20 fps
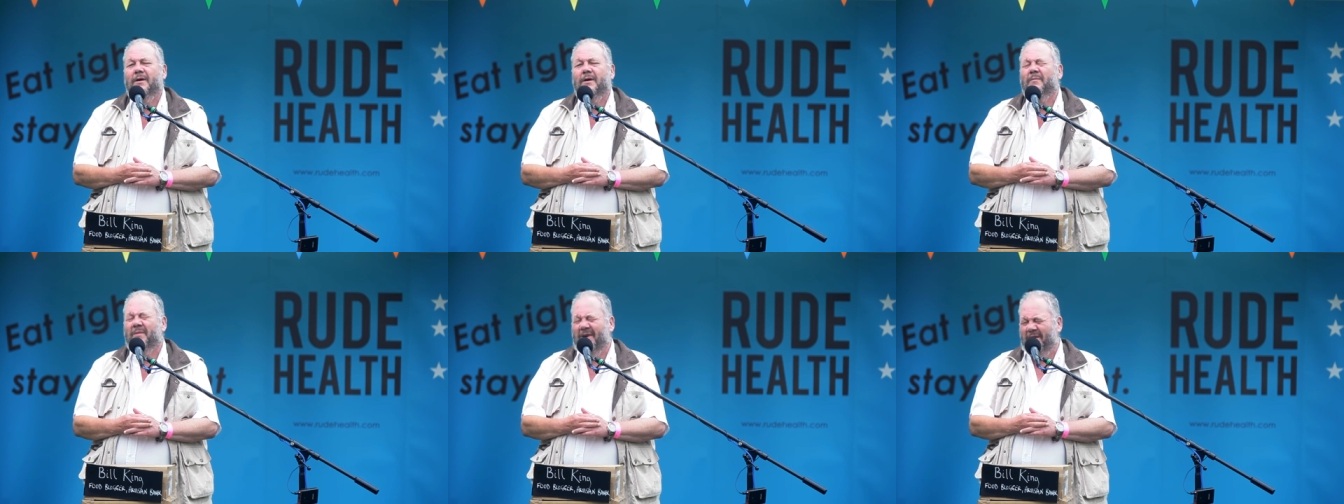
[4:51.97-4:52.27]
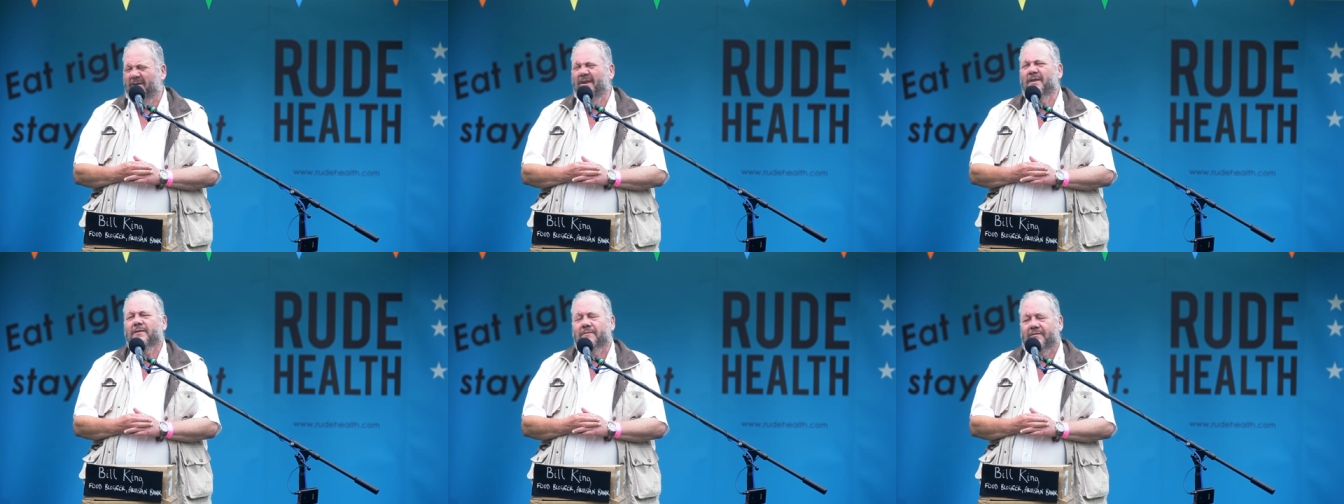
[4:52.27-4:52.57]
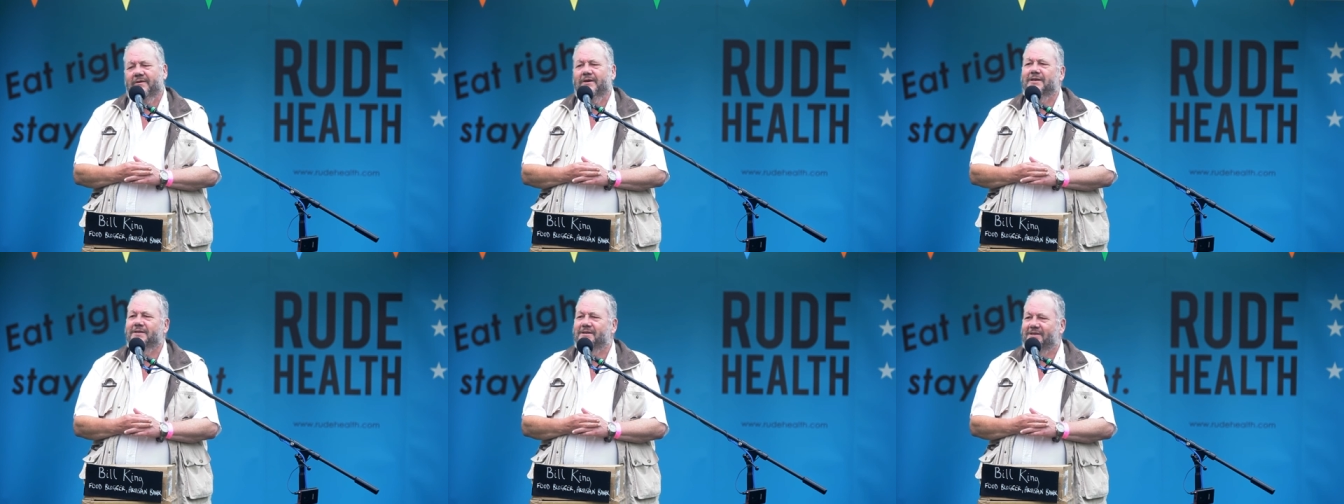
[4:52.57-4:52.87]
but I think the
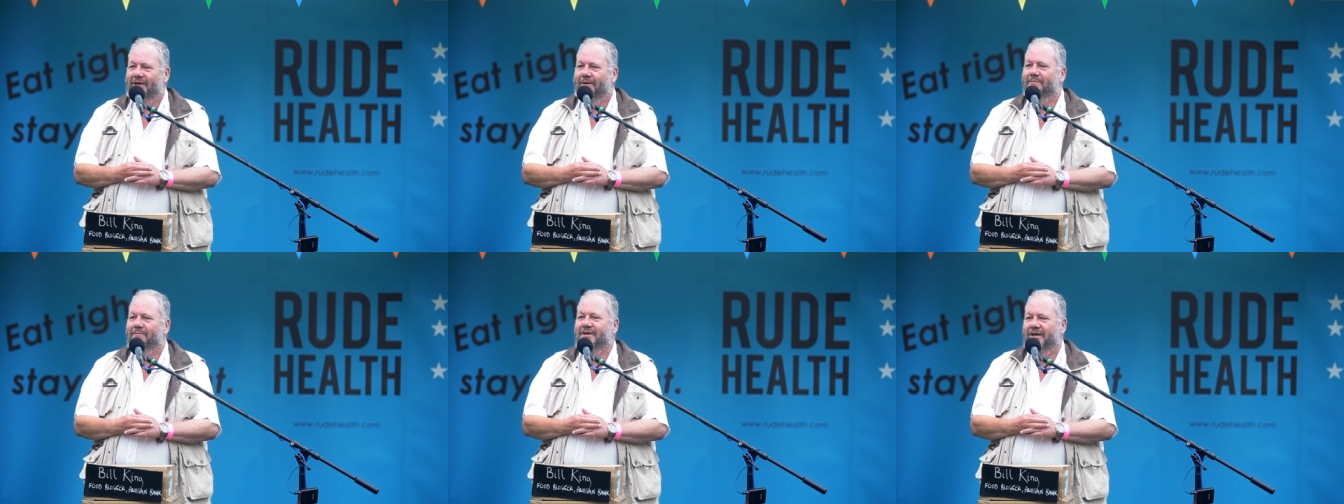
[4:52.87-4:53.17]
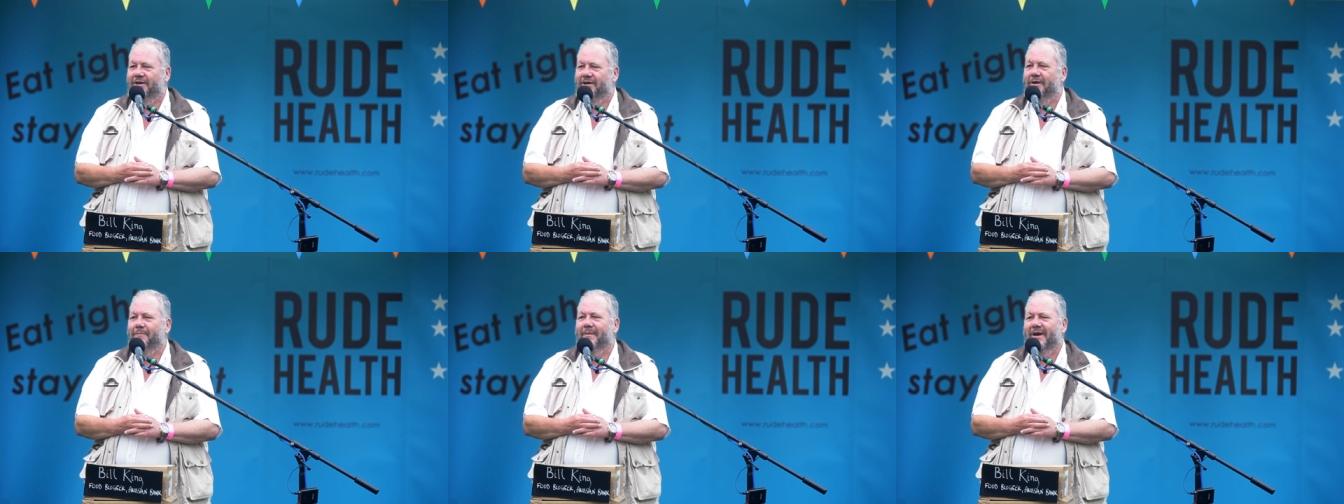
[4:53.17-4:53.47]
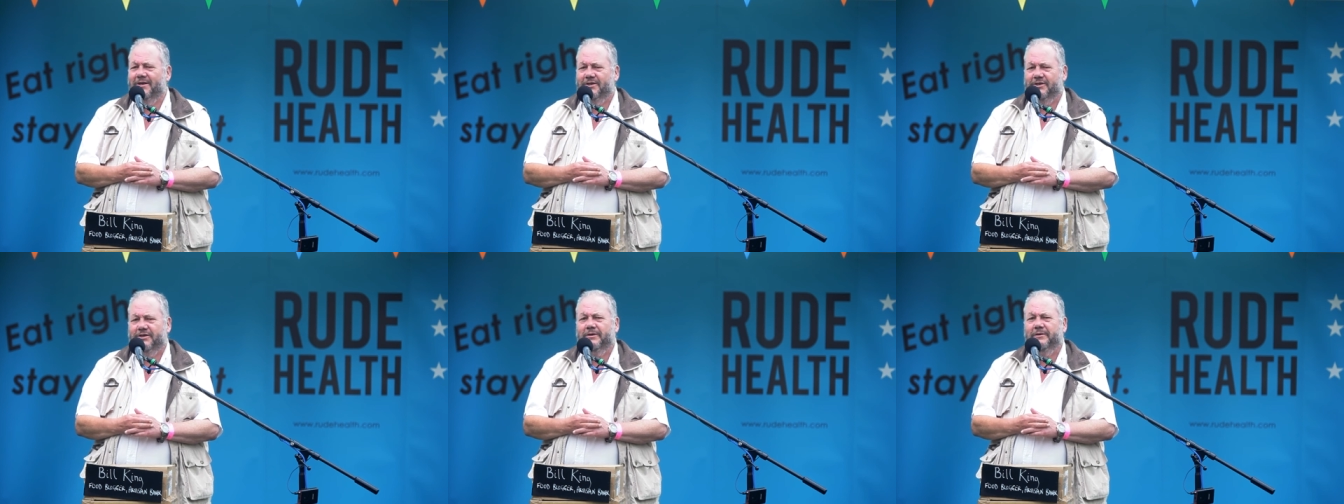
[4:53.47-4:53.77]
third subject he
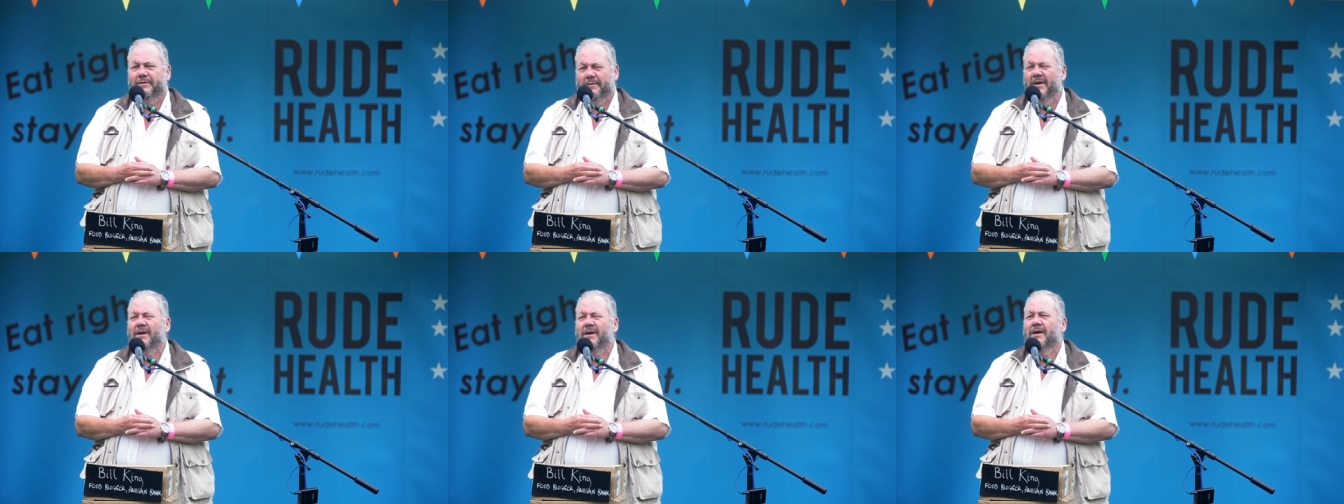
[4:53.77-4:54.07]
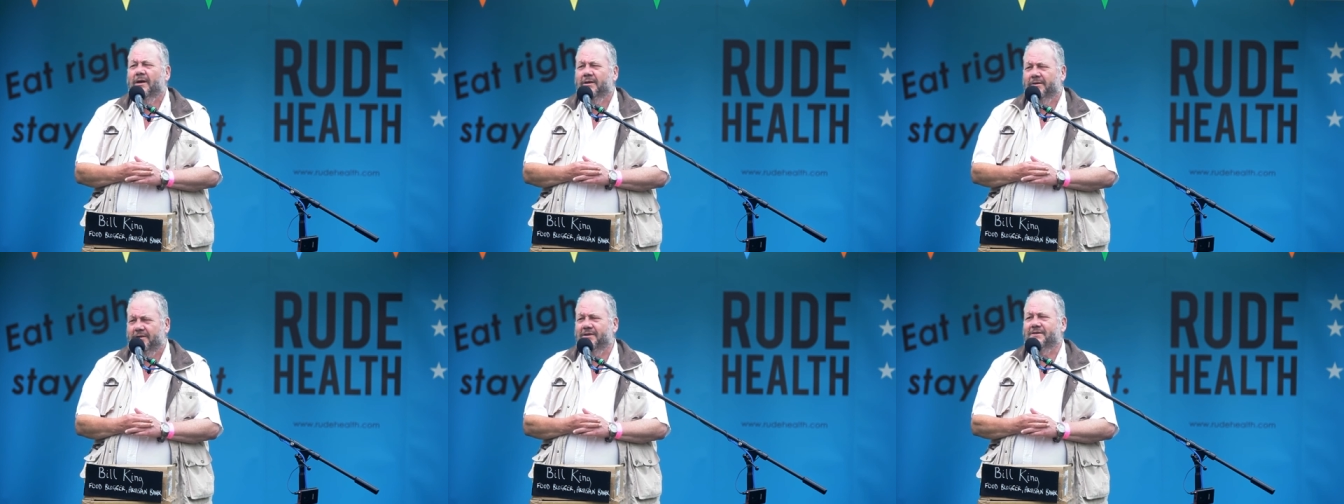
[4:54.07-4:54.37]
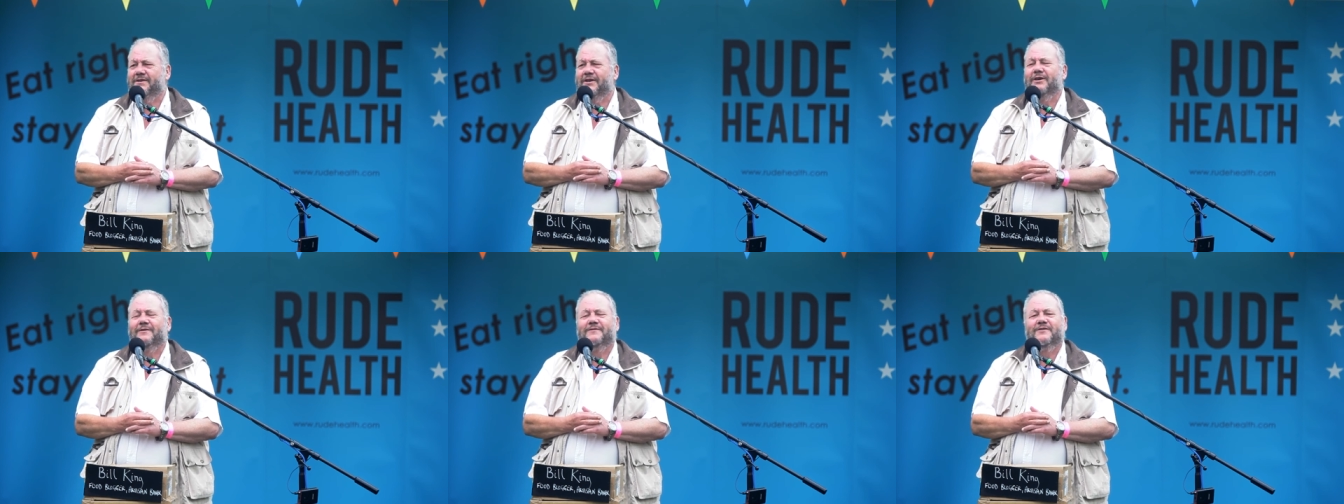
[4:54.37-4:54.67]
mentioned
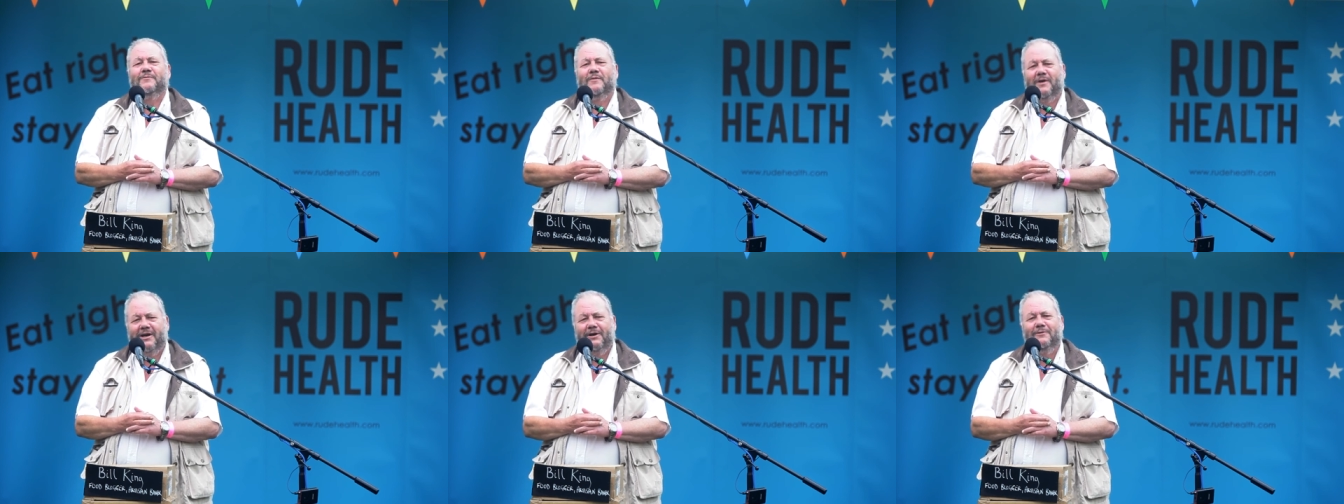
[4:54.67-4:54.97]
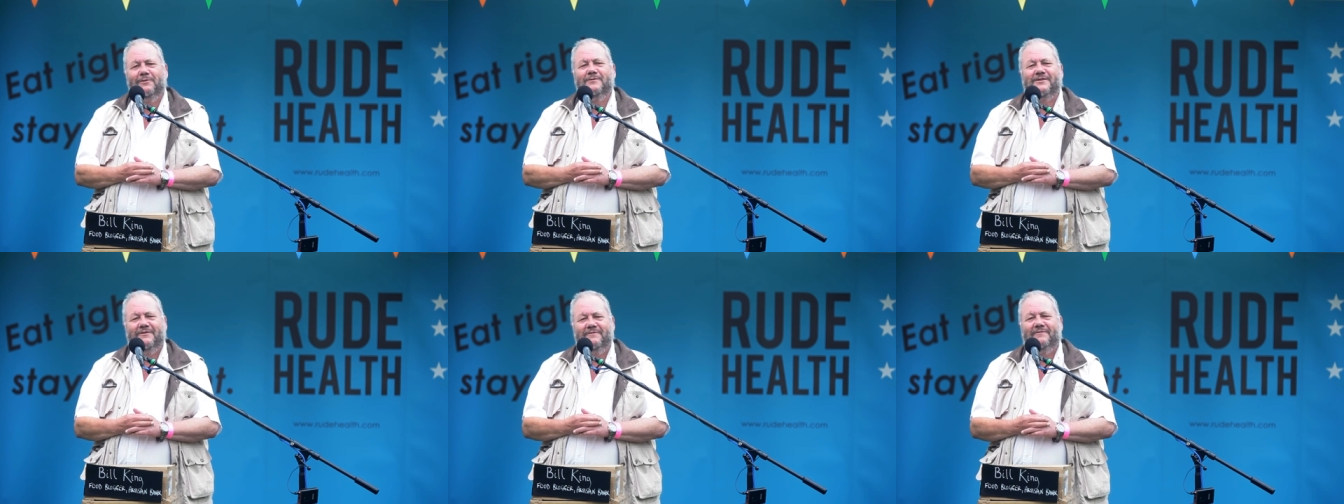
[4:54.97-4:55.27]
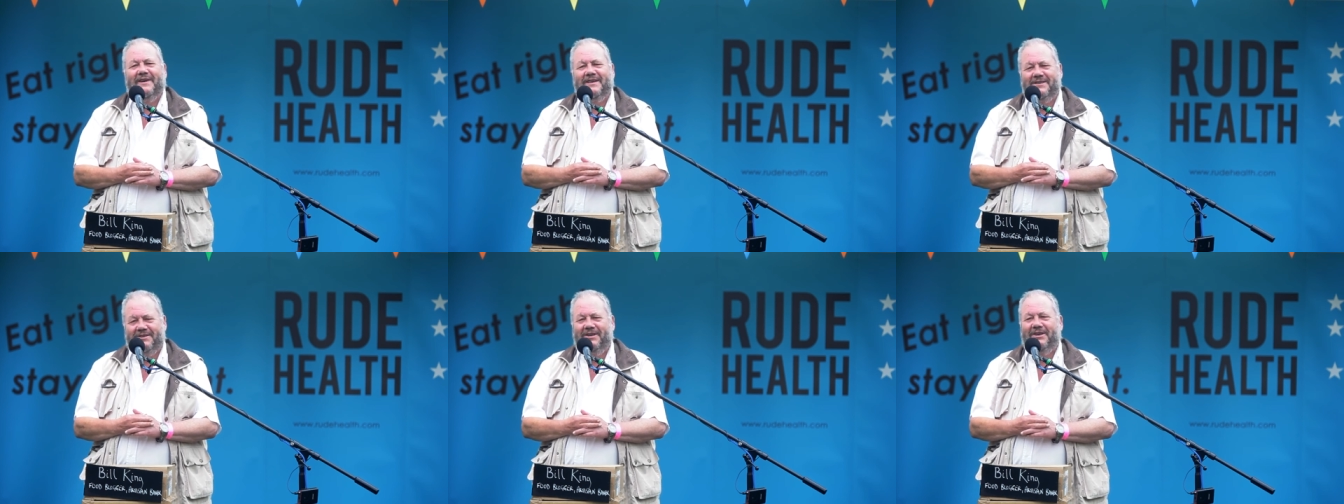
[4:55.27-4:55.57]
deserves some close
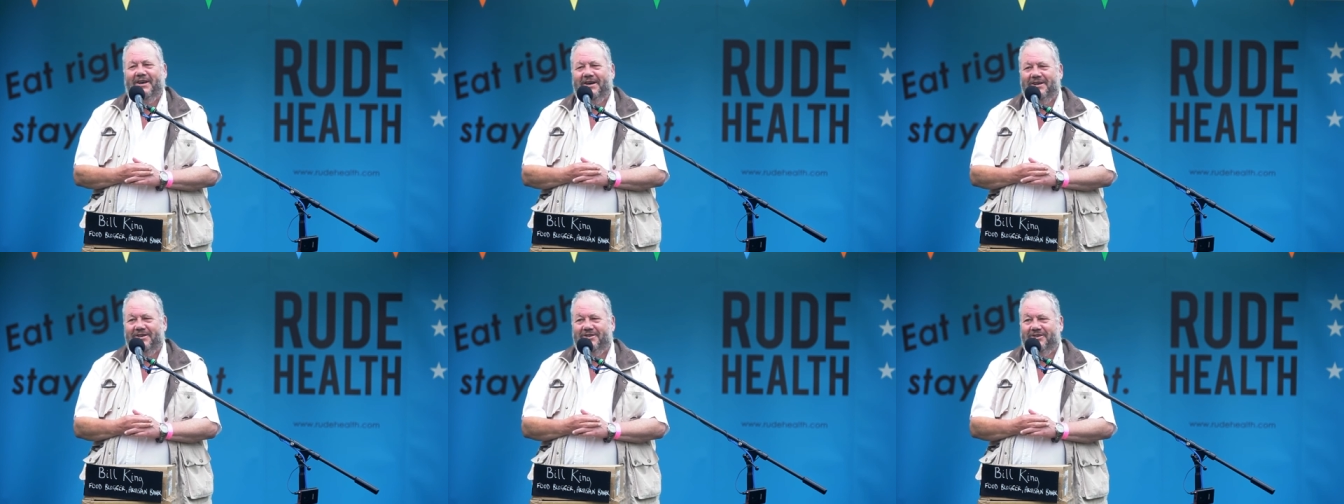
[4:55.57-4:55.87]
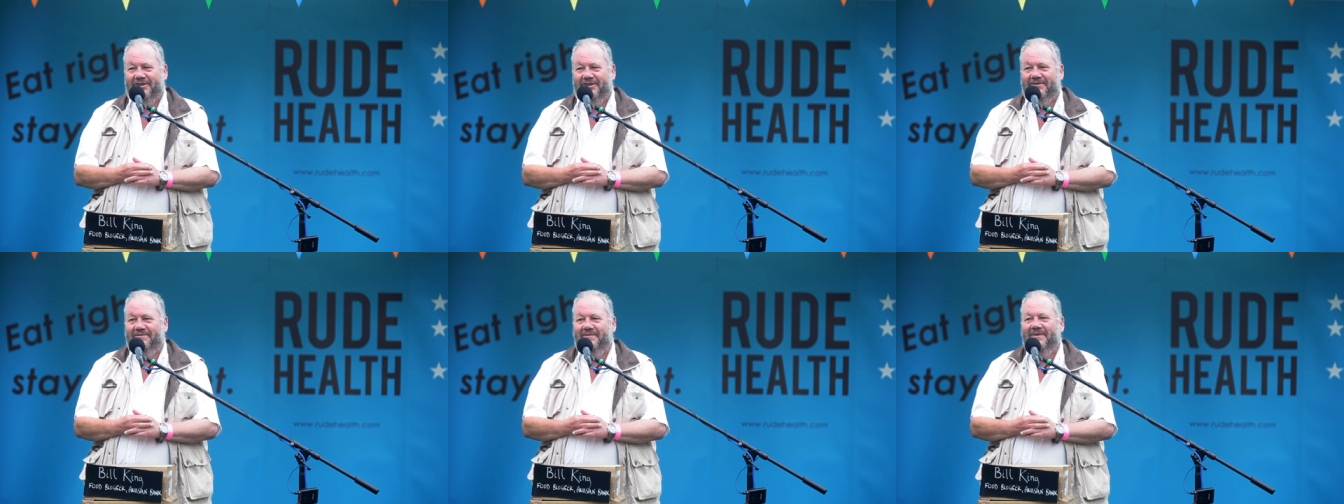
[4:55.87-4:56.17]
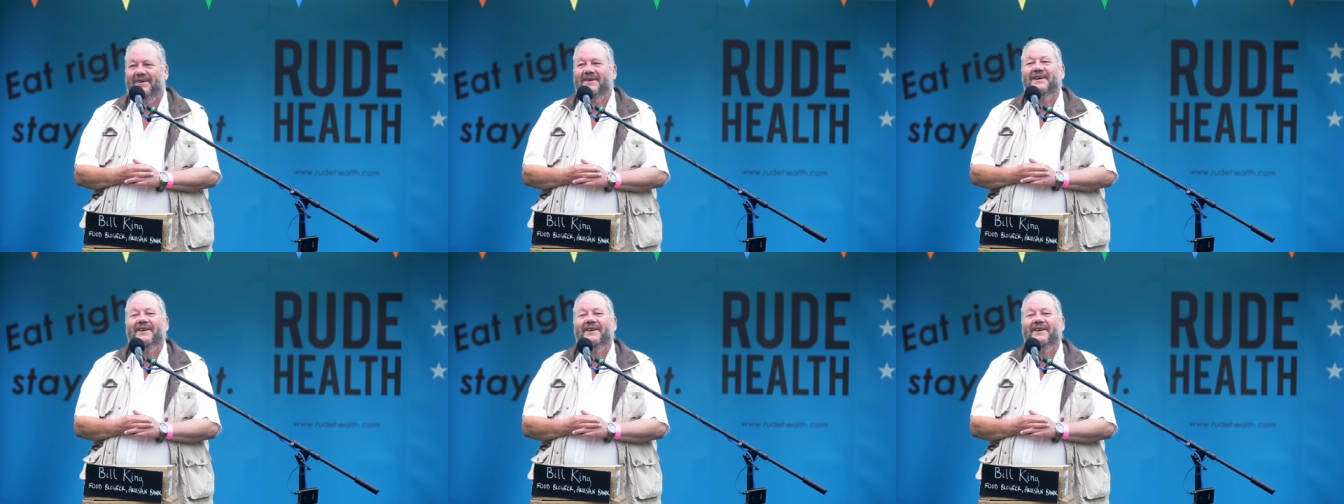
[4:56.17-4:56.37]
investigation.